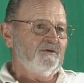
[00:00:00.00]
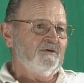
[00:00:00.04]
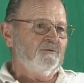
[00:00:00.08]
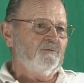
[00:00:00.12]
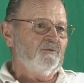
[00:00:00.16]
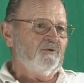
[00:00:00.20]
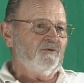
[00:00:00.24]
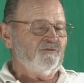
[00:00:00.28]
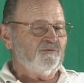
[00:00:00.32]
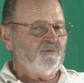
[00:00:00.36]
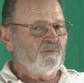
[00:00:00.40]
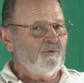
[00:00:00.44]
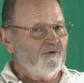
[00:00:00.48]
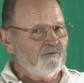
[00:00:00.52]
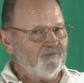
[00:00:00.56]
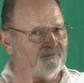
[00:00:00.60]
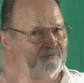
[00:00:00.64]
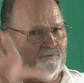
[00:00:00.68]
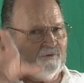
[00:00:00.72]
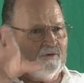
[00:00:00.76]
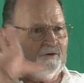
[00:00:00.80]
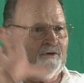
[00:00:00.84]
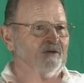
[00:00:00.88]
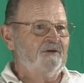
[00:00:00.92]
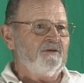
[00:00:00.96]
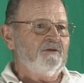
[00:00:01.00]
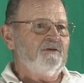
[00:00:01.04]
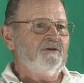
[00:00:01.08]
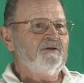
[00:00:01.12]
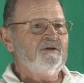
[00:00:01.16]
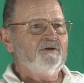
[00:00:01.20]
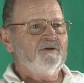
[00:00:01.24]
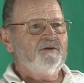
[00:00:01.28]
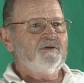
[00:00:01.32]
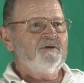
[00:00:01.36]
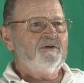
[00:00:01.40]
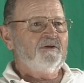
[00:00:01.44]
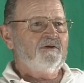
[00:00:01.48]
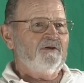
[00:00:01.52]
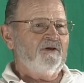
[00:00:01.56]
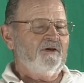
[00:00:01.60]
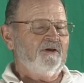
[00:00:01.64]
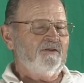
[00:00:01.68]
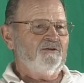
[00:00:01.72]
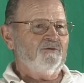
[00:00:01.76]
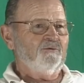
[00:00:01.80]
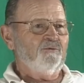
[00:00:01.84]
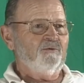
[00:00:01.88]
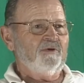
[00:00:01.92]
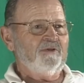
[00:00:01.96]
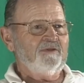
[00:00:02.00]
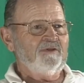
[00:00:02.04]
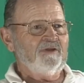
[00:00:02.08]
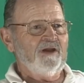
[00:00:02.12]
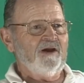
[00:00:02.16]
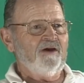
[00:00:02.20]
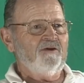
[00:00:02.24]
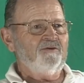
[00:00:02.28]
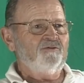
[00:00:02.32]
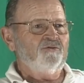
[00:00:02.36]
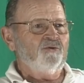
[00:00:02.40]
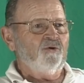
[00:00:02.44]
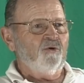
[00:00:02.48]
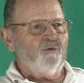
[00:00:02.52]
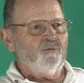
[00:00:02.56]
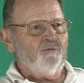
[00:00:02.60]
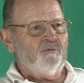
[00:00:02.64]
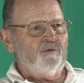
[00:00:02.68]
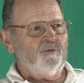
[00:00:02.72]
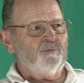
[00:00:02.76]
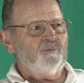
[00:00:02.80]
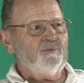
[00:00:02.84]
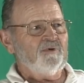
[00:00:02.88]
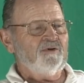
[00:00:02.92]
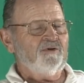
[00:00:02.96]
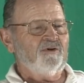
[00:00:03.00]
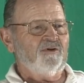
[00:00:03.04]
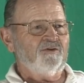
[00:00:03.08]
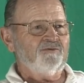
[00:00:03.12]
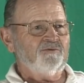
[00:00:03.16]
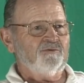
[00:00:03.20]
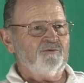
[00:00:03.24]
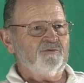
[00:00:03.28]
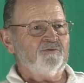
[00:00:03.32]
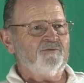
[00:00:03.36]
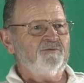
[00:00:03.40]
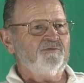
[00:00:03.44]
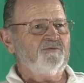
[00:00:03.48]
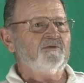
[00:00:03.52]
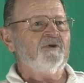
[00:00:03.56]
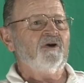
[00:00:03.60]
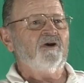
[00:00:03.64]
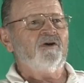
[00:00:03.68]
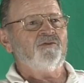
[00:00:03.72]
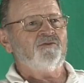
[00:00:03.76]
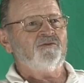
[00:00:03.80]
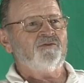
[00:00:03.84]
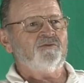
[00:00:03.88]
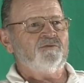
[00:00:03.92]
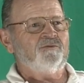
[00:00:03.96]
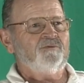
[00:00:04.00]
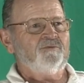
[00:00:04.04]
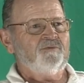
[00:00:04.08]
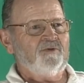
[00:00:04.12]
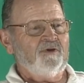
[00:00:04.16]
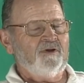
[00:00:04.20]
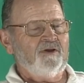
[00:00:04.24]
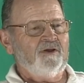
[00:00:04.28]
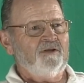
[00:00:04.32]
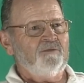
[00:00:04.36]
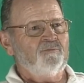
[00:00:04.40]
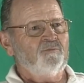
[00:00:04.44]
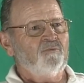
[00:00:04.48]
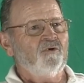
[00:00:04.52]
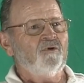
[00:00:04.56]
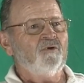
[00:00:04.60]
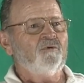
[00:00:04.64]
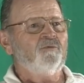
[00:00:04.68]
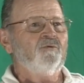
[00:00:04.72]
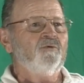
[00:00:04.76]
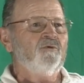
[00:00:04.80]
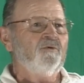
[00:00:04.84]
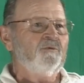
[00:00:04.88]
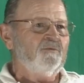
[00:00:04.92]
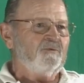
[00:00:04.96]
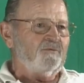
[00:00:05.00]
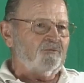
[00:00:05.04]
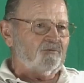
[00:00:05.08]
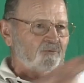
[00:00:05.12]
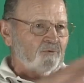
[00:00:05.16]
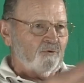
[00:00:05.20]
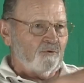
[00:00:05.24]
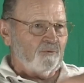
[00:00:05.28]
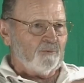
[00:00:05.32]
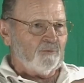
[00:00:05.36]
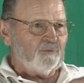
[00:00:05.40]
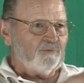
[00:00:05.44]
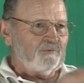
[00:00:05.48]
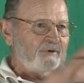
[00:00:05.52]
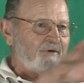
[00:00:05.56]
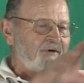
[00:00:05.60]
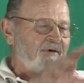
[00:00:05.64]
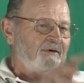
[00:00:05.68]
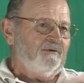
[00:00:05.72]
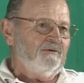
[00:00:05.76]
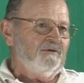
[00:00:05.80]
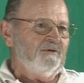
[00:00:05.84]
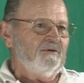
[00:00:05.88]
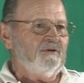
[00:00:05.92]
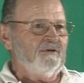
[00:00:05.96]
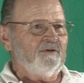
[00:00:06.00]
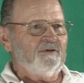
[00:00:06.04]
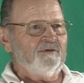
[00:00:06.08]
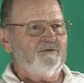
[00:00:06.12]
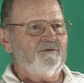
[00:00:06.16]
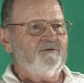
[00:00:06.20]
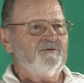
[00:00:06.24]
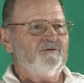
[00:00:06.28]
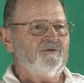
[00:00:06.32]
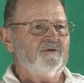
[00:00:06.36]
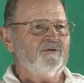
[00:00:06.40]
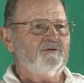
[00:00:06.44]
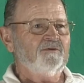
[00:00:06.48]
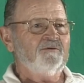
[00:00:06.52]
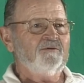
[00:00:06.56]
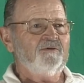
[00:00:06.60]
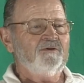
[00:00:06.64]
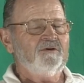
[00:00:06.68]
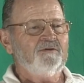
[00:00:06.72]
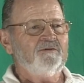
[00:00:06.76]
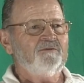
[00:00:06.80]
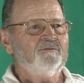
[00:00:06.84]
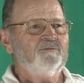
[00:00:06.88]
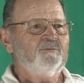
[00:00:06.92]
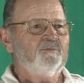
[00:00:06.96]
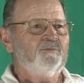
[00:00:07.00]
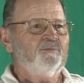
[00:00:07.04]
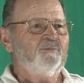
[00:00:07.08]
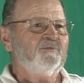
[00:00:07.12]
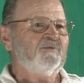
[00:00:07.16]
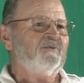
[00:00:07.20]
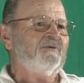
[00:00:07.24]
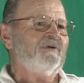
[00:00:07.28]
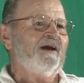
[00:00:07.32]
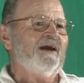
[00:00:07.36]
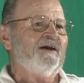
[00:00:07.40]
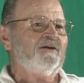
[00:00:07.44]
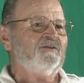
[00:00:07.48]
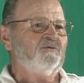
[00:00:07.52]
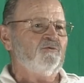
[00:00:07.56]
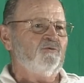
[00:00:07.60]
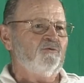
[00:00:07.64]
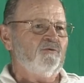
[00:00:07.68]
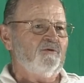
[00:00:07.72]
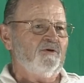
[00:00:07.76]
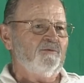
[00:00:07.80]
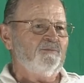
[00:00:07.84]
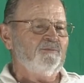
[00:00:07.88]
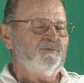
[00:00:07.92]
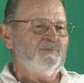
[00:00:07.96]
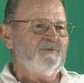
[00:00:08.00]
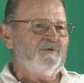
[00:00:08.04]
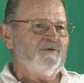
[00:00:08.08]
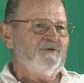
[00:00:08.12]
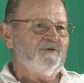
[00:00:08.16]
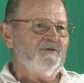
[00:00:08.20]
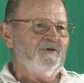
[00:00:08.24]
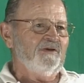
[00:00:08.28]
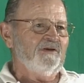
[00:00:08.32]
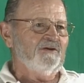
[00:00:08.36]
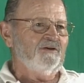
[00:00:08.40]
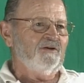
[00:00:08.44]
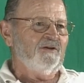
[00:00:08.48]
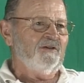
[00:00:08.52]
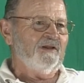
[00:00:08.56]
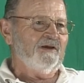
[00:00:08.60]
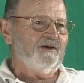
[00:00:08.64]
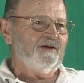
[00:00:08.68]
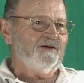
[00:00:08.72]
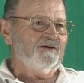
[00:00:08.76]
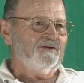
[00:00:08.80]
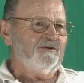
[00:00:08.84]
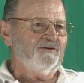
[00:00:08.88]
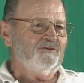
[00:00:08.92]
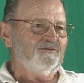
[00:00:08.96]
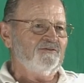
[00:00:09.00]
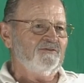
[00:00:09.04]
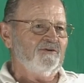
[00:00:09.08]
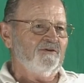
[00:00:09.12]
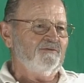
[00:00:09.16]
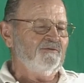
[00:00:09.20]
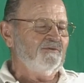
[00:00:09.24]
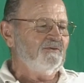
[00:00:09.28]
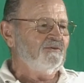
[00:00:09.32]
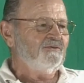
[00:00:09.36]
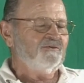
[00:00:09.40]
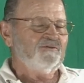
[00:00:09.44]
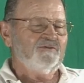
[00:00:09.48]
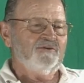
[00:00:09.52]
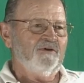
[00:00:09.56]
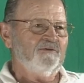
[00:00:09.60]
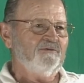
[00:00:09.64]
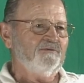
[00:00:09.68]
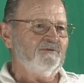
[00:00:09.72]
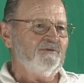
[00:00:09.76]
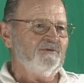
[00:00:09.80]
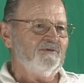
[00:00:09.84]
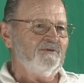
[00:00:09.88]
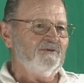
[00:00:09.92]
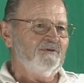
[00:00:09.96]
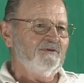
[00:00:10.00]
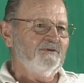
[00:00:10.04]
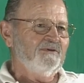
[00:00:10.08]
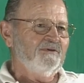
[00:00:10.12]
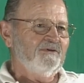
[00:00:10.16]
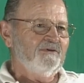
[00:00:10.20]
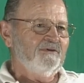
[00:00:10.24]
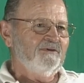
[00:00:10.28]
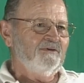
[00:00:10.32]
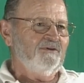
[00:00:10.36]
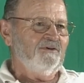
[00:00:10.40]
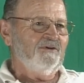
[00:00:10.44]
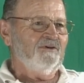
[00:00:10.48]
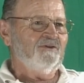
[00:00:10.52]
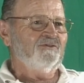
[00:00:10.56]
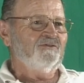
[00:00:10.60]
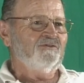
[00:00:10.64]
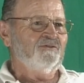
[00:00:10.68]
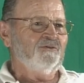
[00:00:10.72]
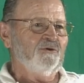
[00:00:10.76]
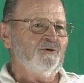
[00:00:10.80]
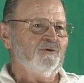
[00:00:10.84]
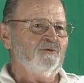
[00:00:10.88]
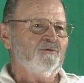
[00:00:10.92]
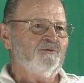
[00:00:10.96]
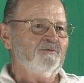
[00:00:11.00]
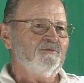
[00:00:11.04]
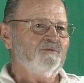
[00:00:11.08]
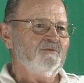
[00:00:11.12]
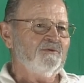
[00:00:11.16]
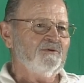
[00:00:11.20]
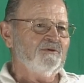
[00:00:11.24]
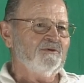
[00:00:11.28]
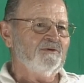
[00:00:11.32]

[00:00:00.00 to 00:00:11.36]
But it was more fun at the the outdoor one because it was larger. You know, I had more room to roam around and, and you know get crack the whip and, and all that kind of stuff. Just stuff that kids do, you